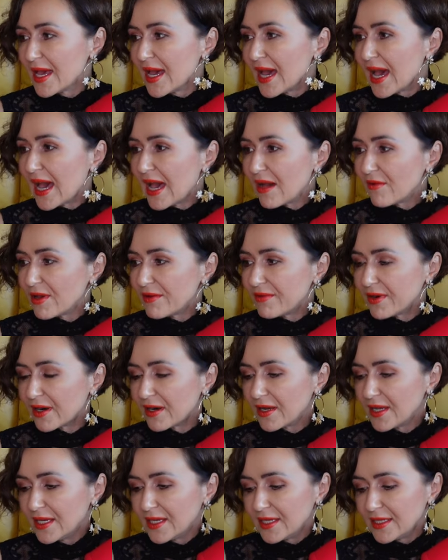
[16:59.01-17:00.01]
However,
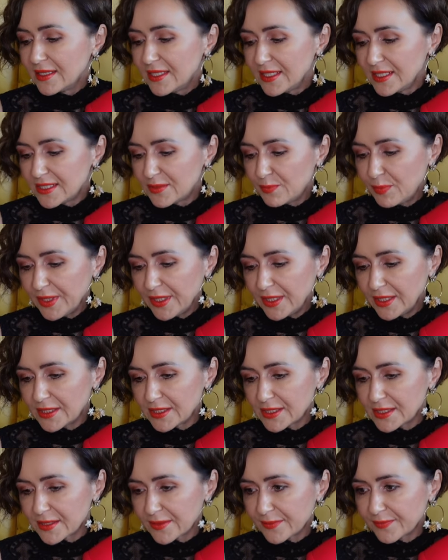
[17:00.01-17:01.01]
this
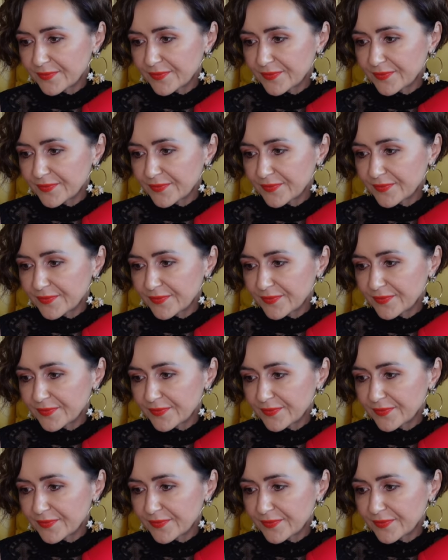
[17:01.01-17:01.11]
piece,